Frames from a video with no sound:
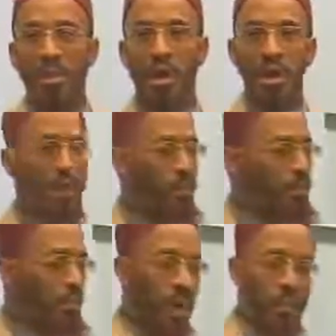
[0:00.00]
Or
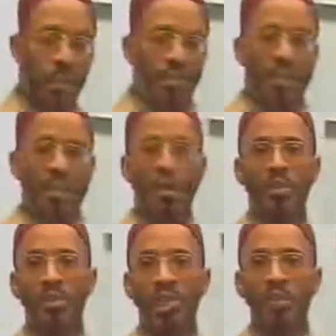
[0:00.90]
she might wait till he go
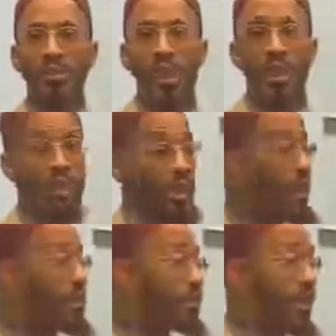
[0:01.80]
to sleep
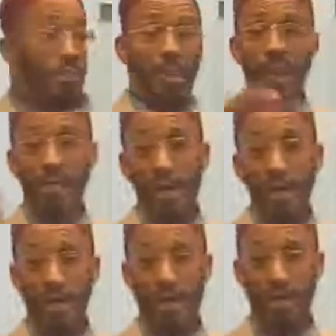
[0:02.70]
and do something that other
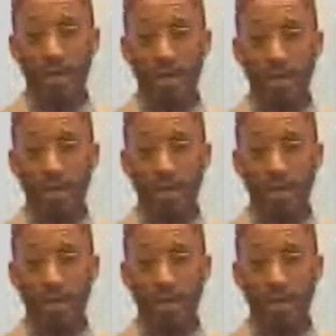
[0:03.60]
lady did.